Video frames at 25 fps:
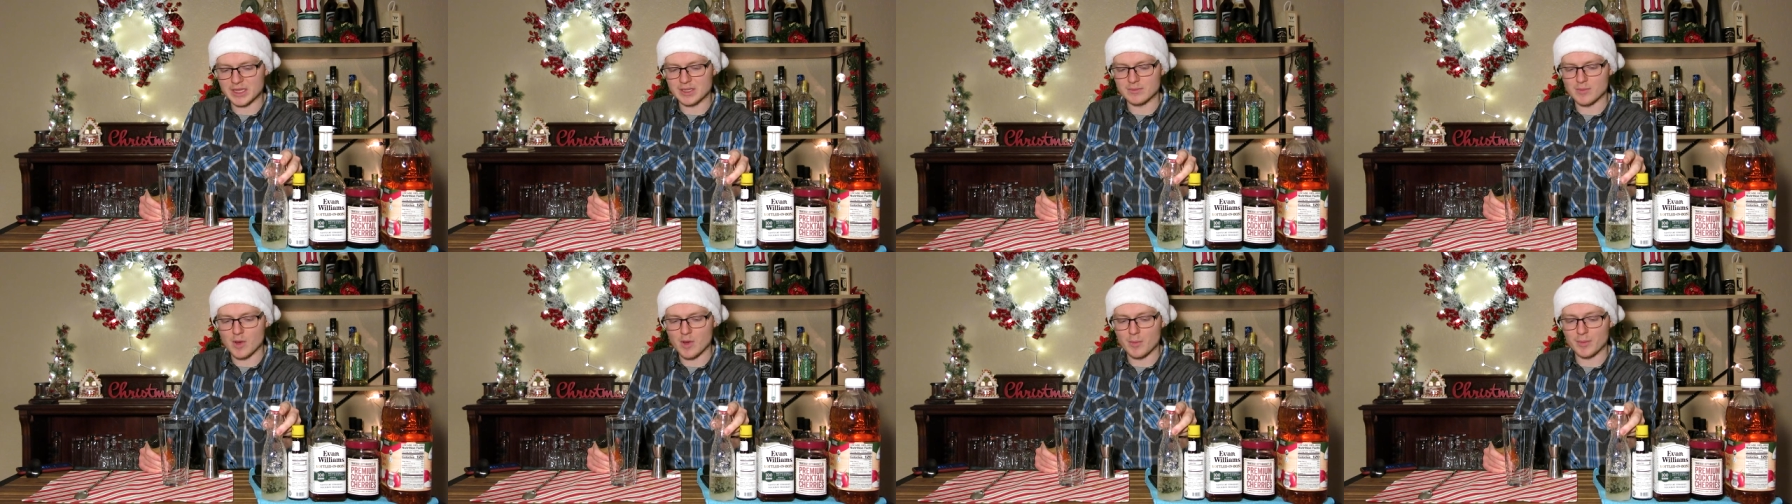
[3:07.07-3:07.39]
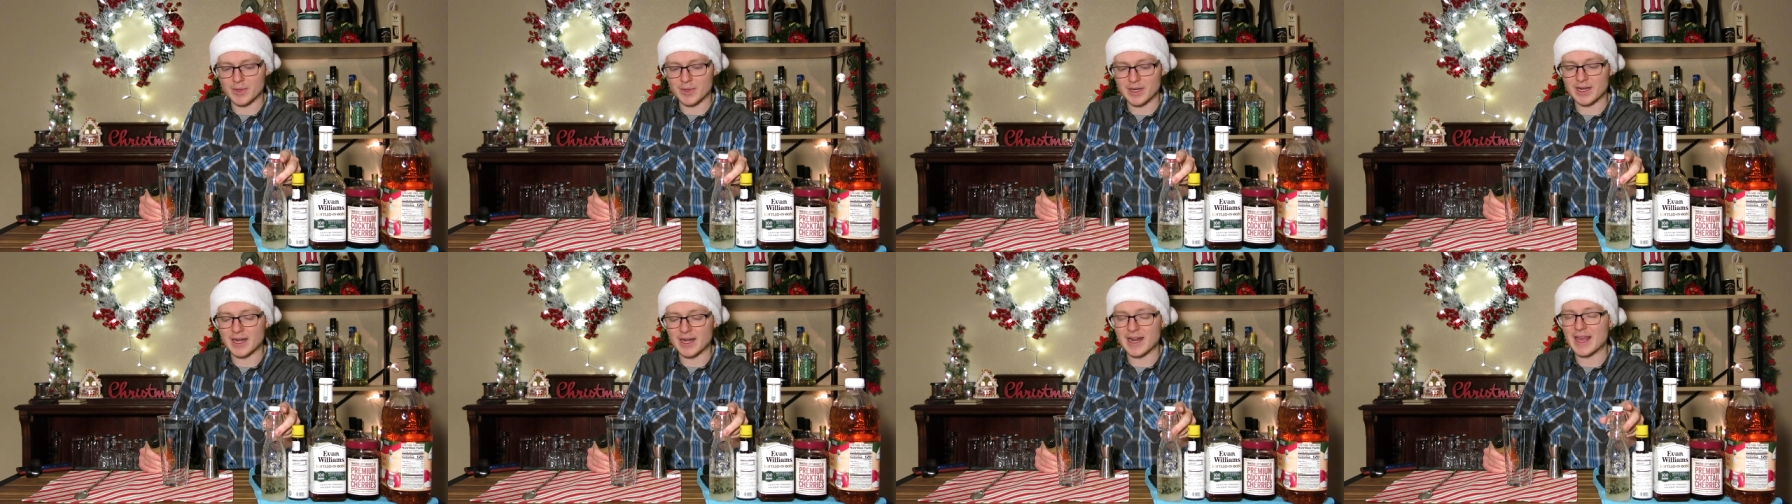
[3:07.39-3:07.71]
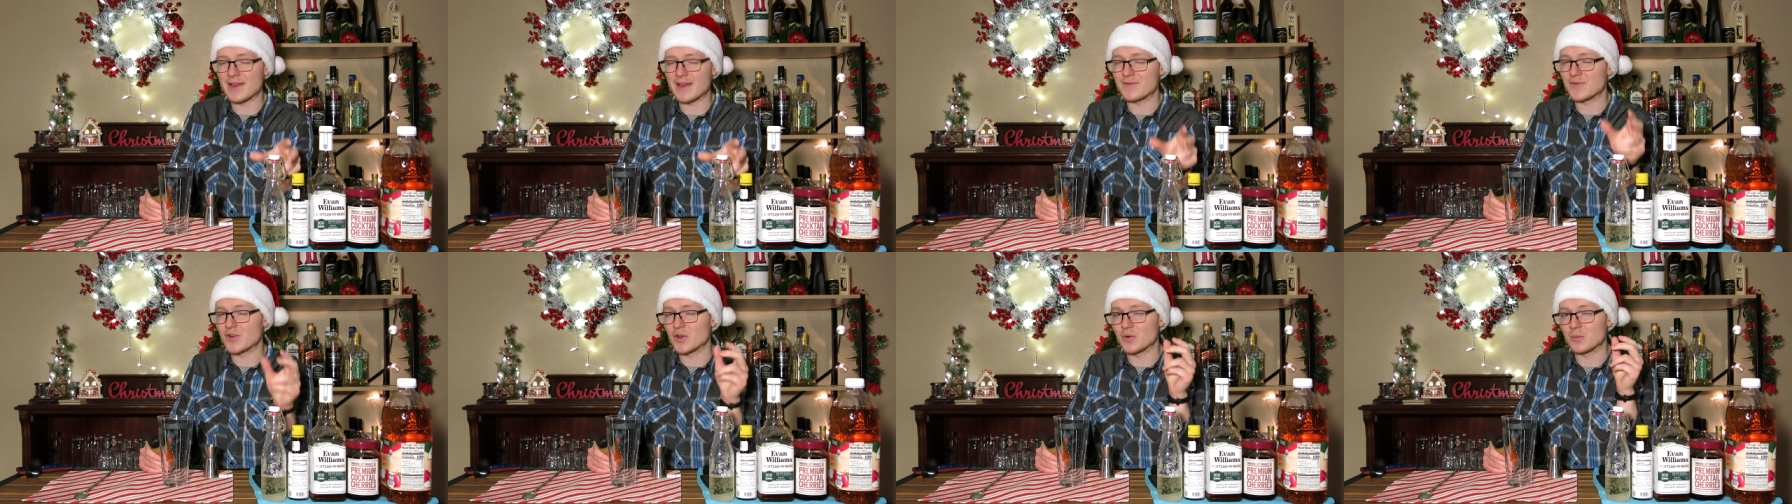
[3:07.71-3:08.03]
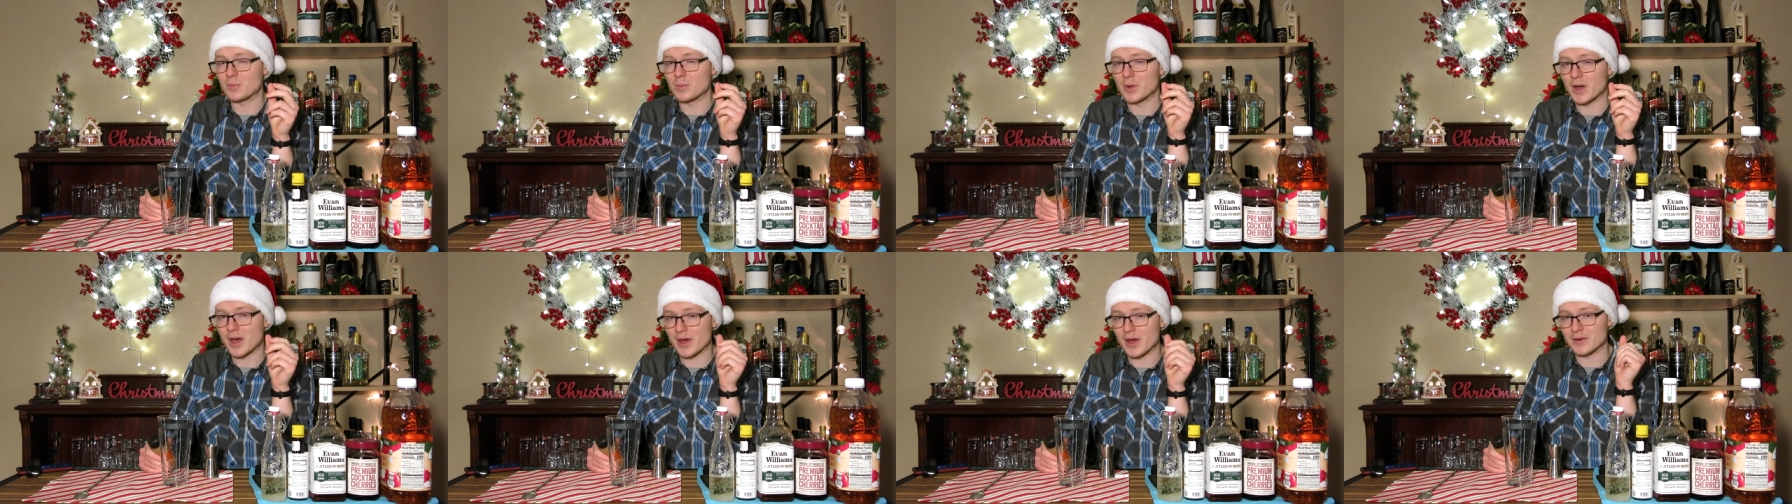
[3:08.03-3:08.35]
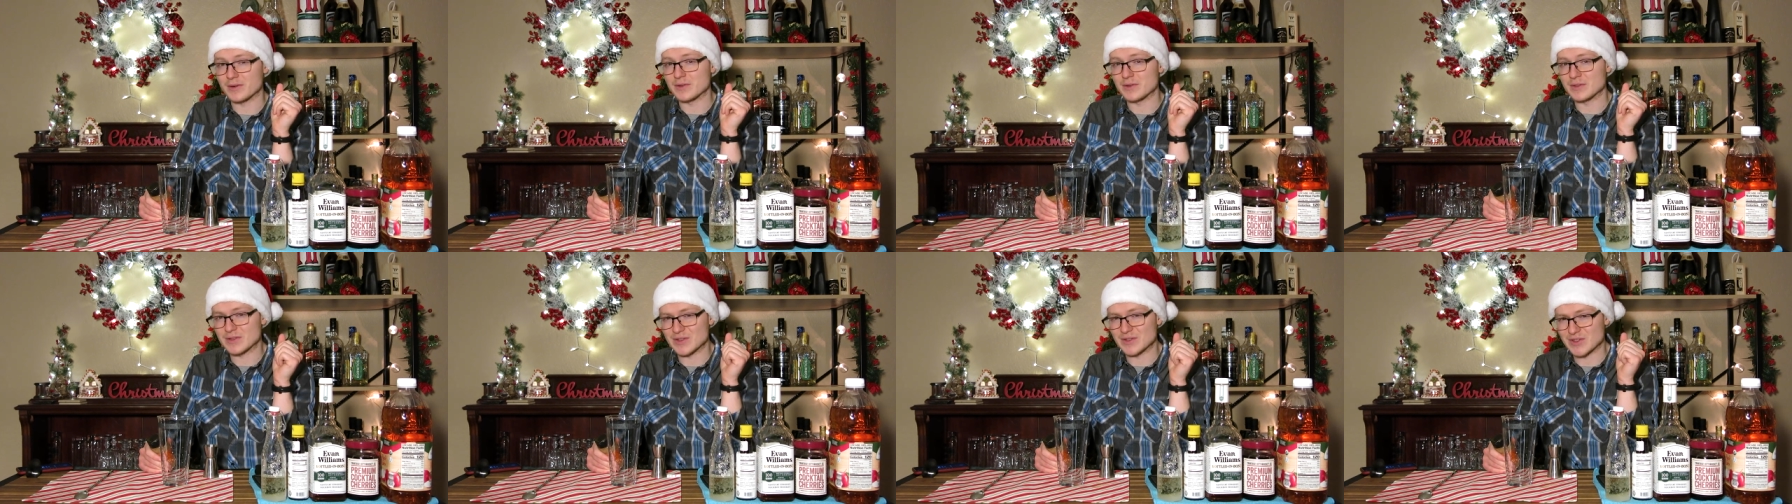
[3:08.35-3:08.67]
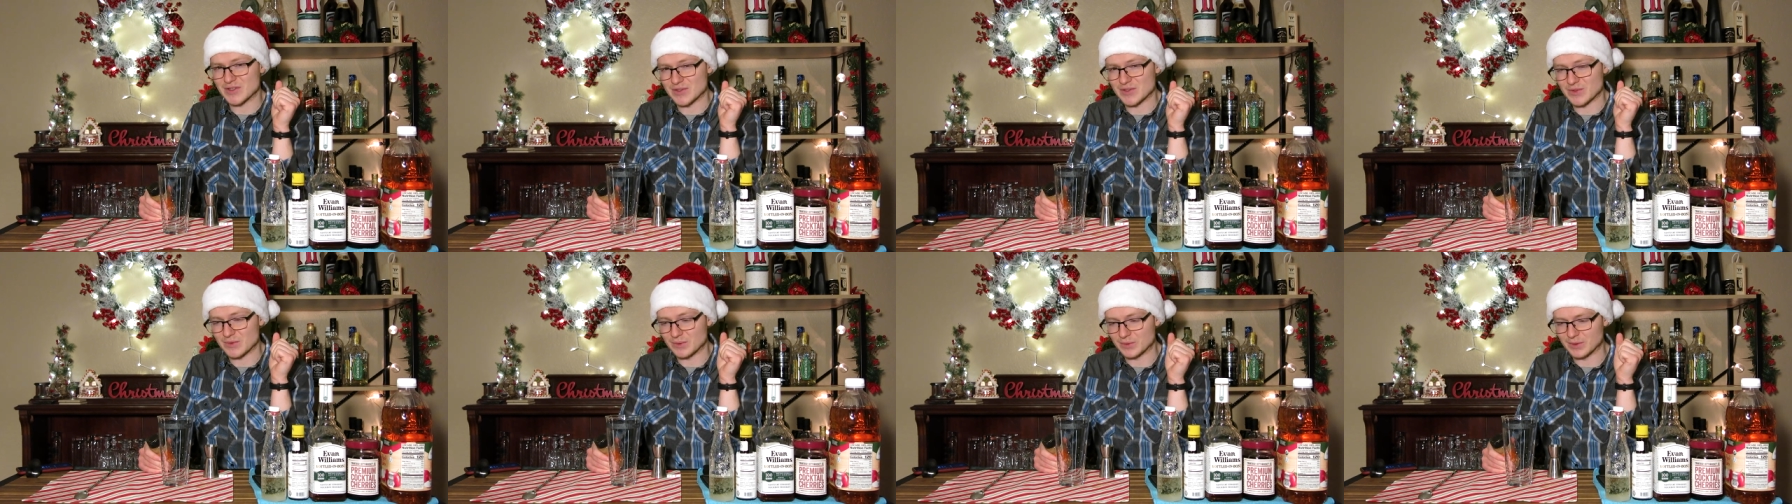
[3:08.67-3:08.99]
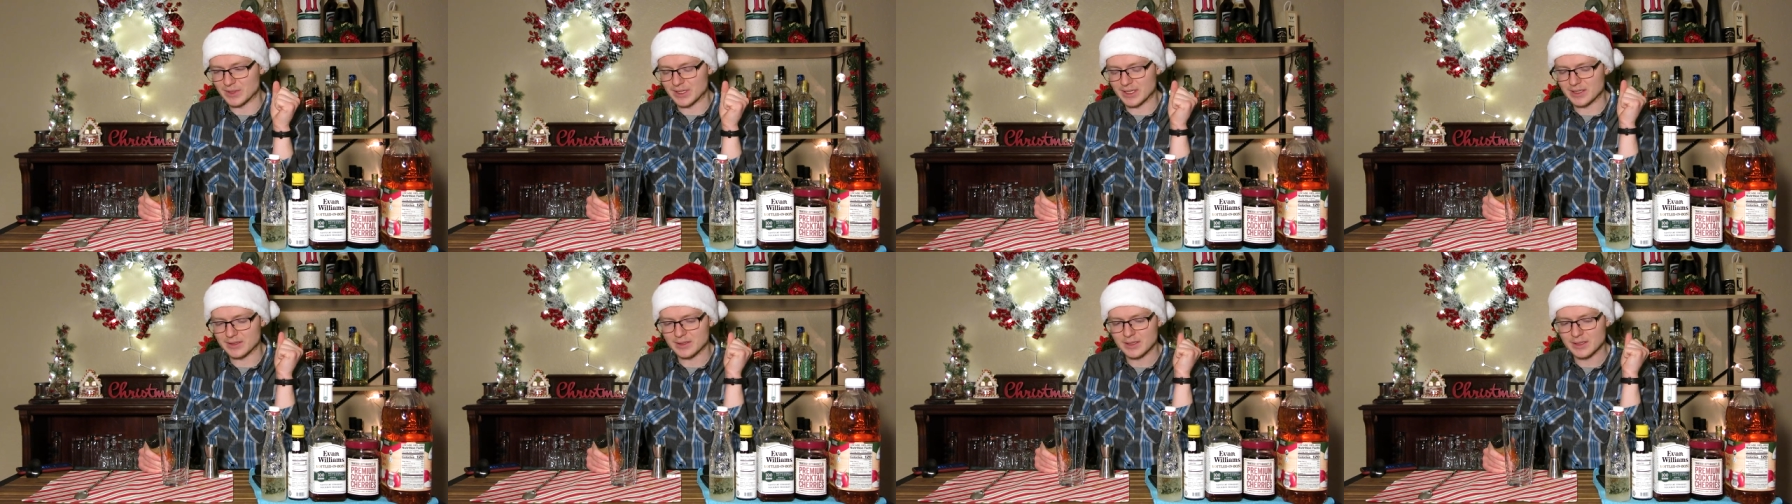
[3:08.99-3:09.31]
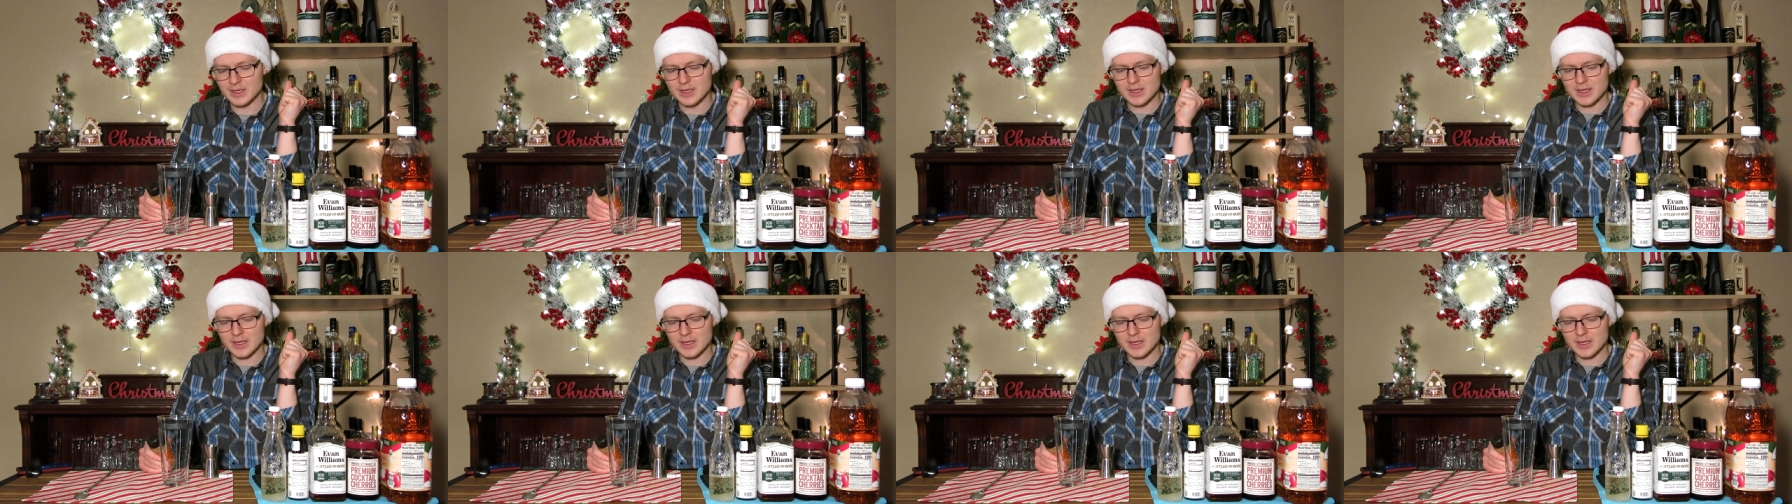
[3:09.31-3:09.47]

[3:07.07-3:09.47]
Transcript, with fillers: the moment and I have no bottles to store it in,